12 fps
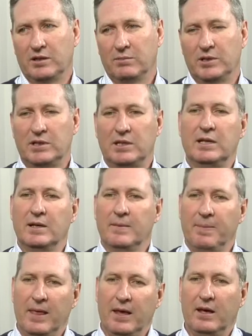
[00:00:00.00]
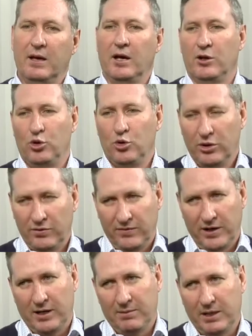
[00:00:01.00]
Committee a
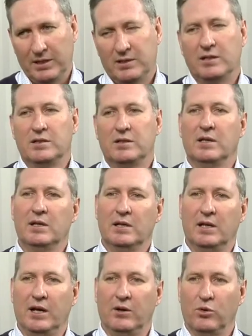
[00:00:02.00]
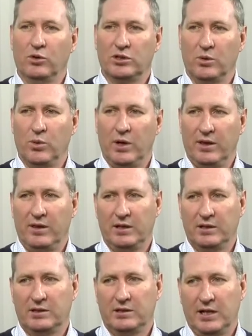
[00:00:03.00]
unified message and also when
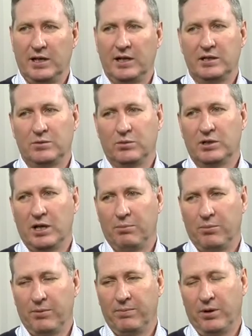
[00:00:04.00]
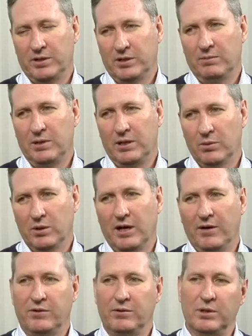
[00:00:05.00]
things change, which they po possibly will
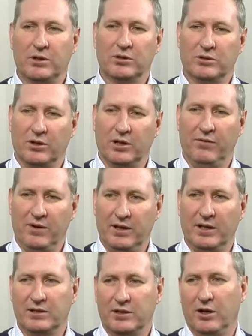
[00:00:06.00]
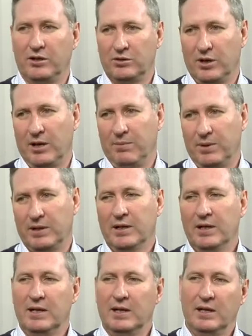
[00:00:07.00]
have to because not everything is going to happen
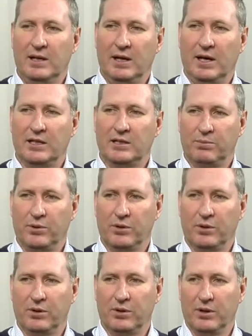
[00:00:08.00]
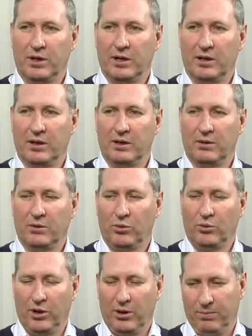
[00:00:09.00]
as per uh,
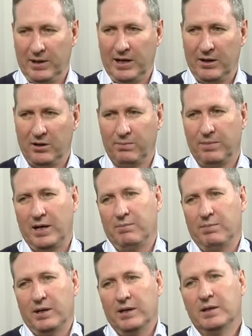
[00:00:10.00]
what a plan on paper,